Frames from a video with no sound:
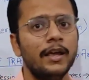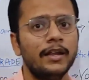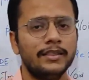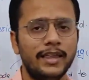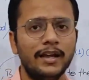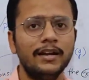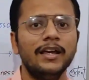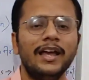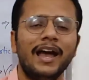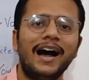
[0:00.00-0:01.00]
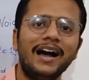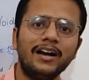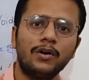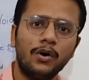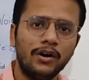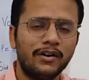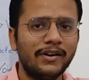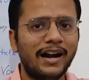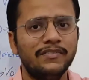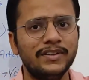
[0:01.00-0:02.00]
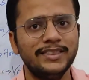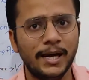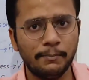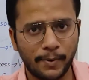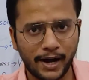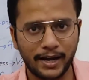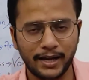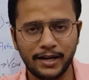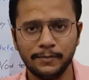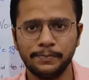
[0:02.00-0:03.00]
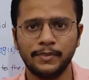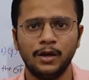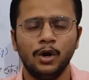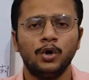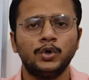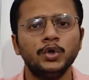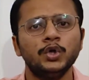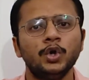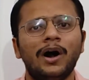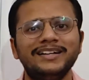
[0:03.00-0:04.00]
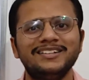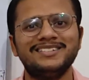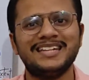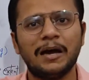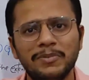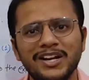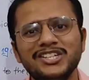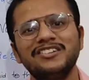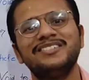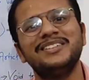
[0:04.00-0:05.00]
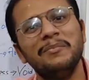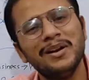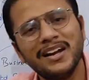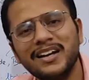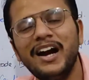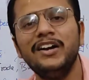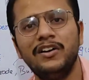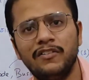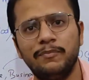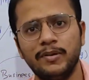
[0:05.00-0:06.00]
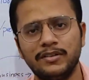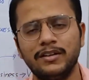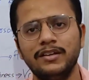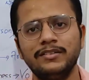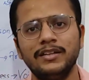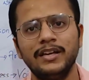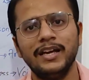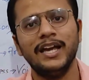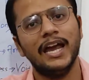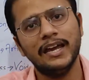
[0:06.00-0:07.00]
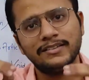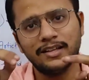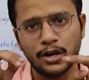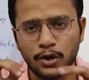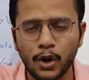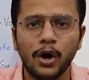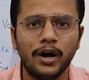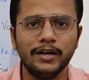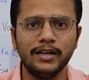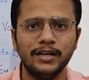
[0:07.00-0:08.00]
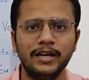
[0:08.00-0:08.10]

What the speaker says: then a contract with the buyer to not establish a similar kind of business is not